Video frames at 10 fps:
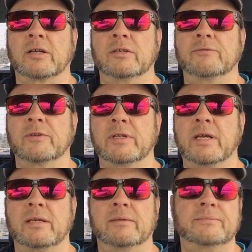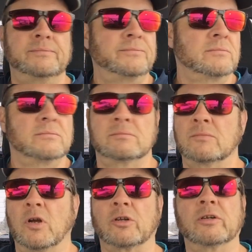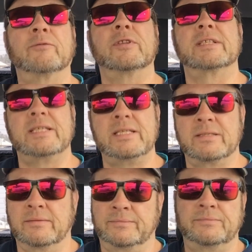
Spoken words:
good for the day, or good for the season.